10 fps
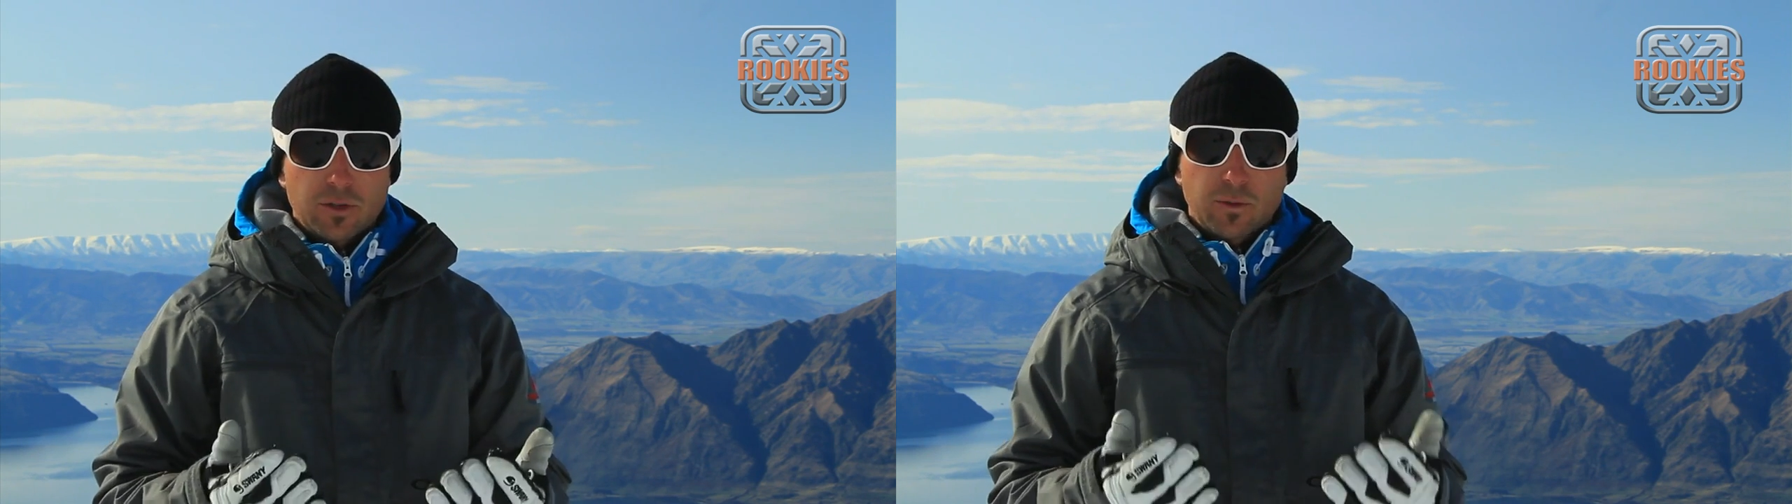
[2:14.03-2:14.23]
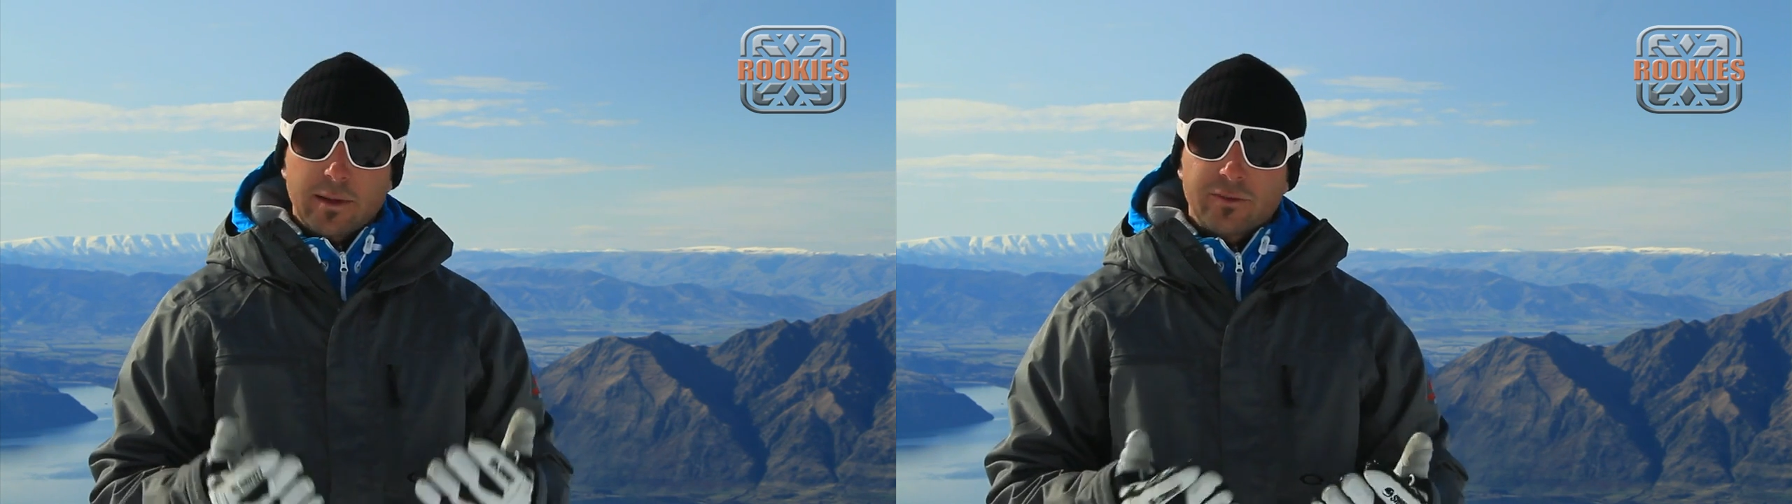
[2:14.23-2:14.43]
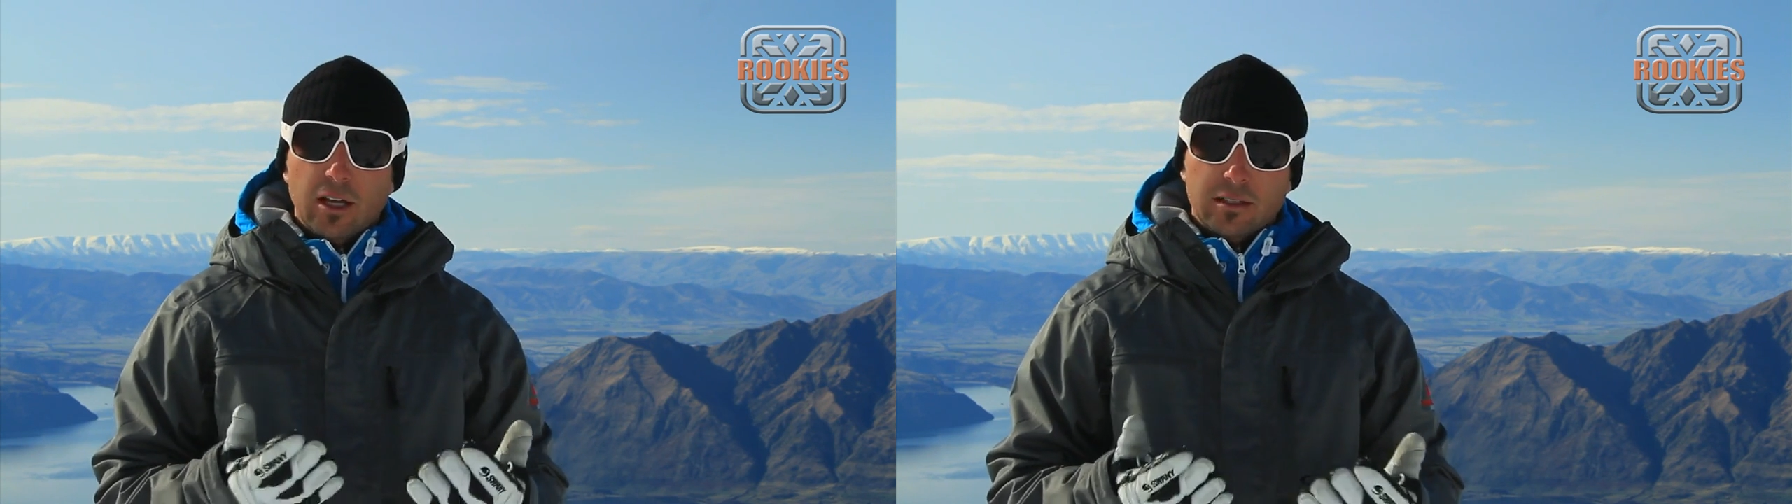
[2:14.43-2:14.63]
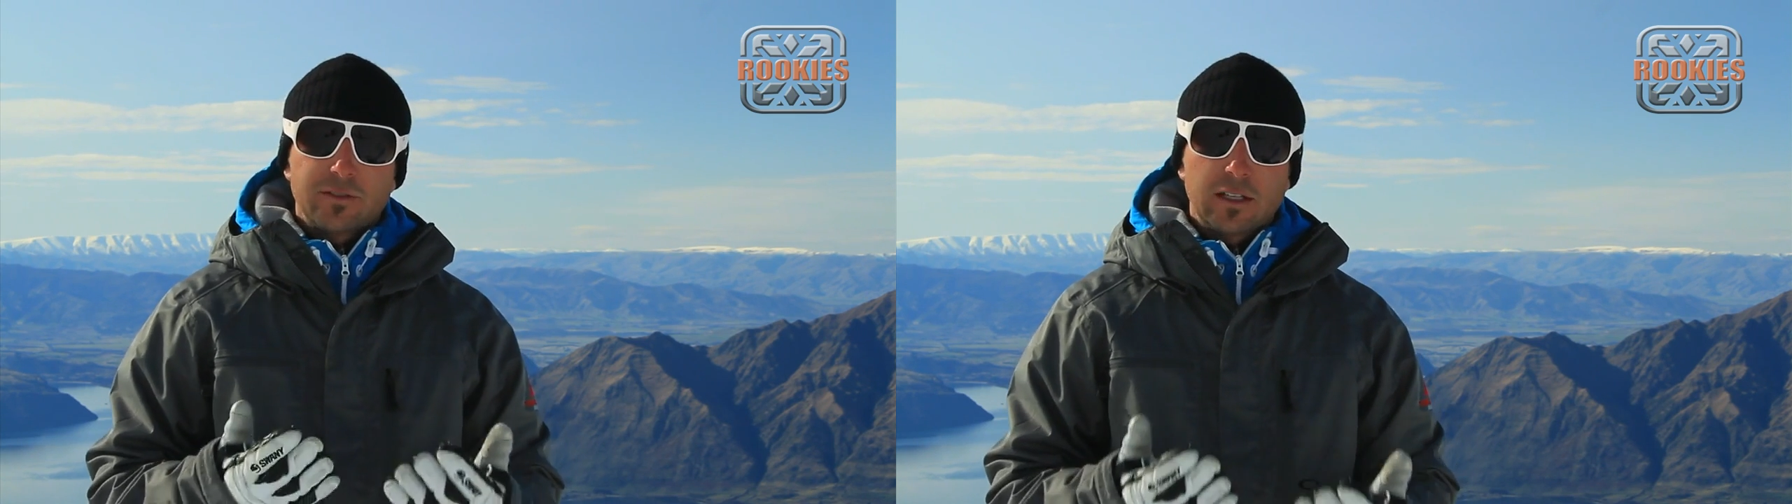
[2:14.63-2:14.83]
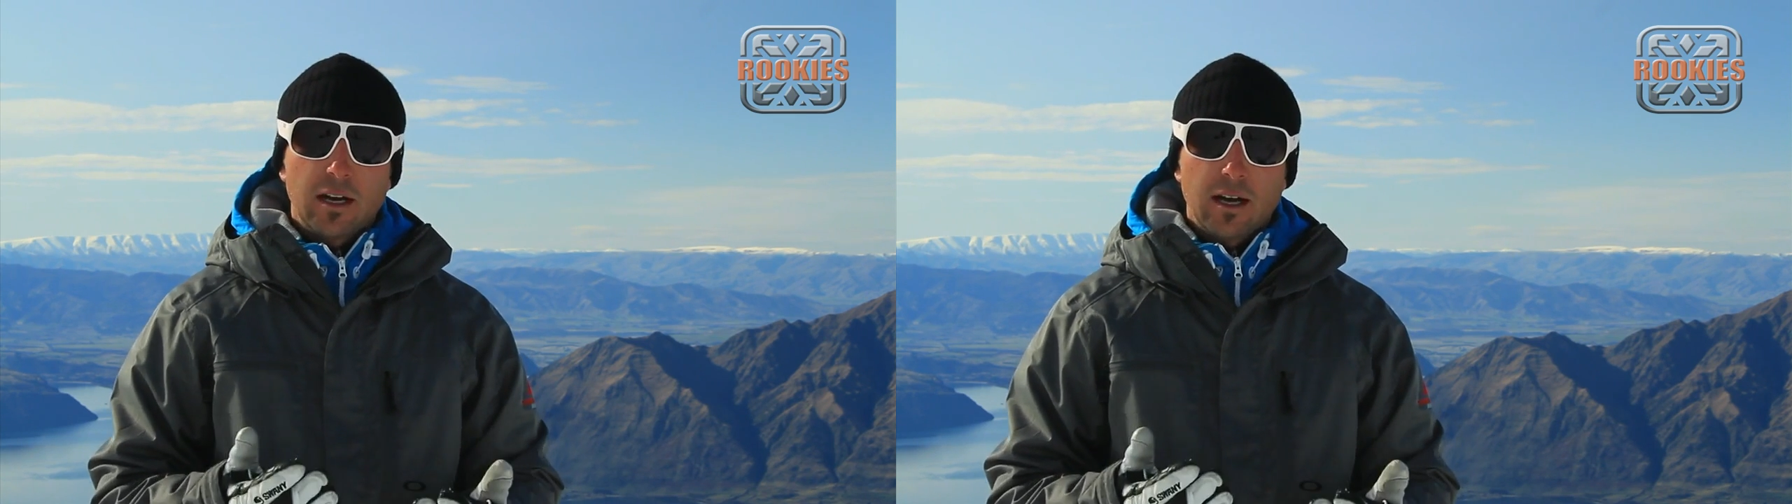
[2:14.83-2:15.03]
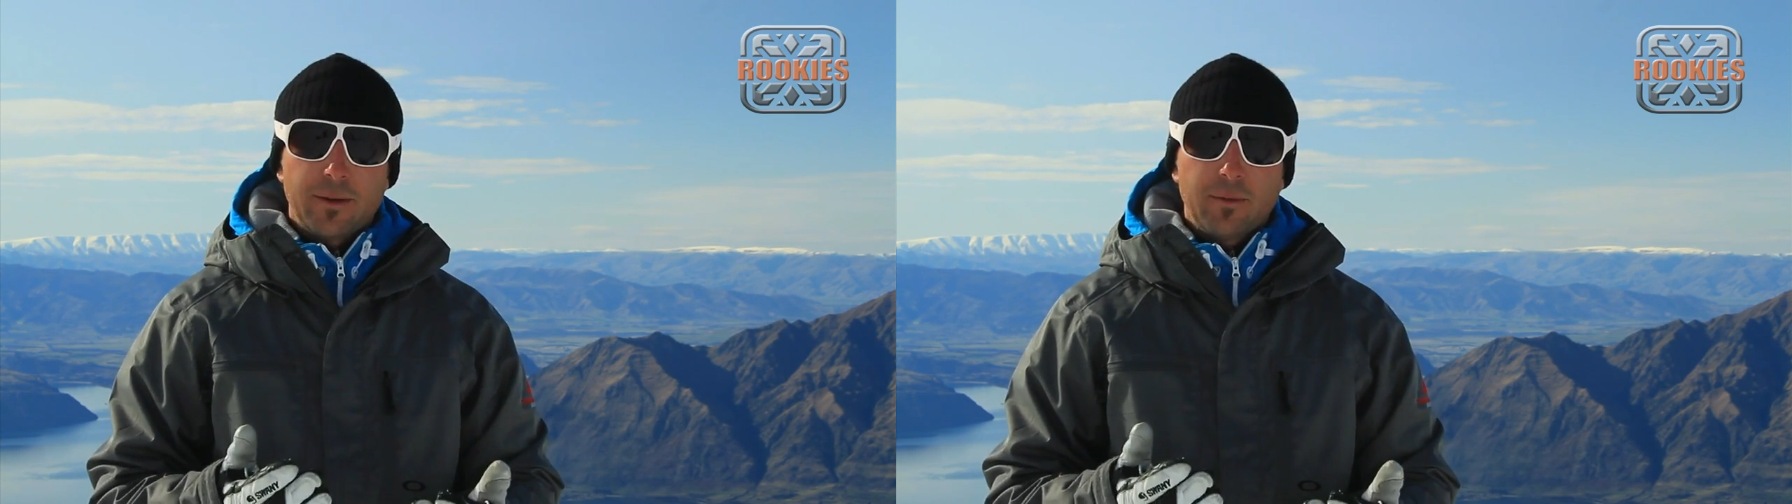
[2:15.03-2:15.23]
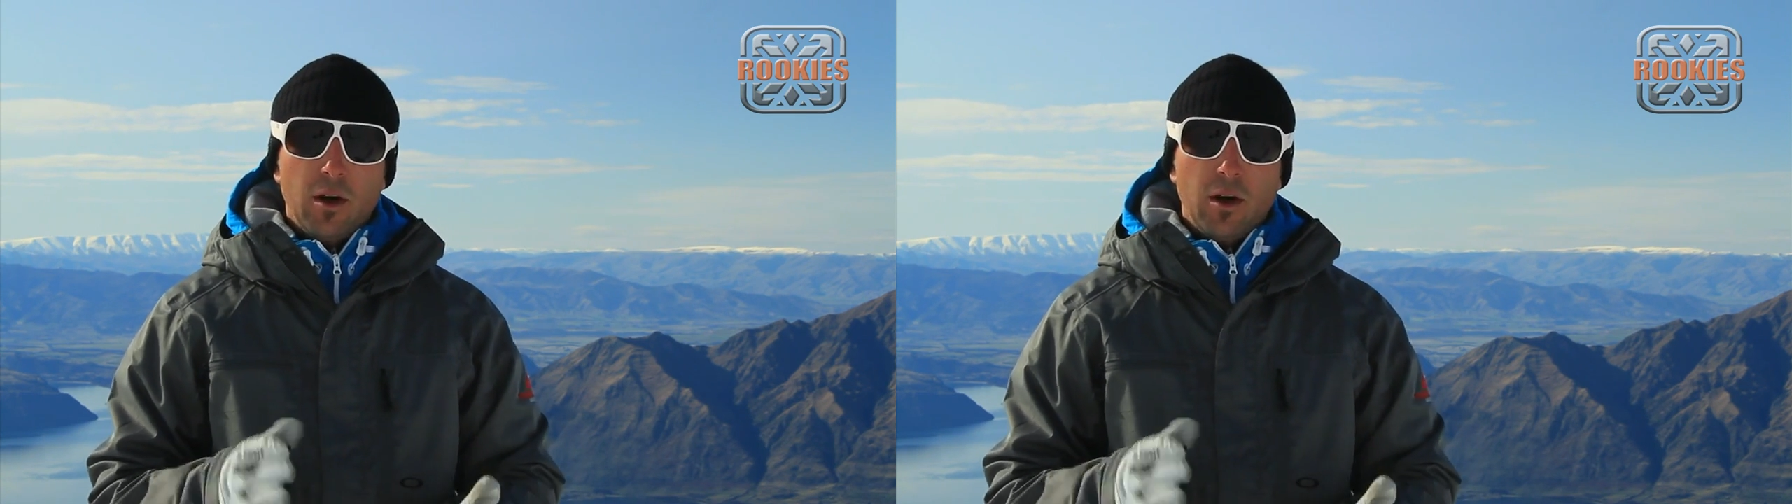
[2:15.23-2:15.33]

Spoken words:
when we have lots of time,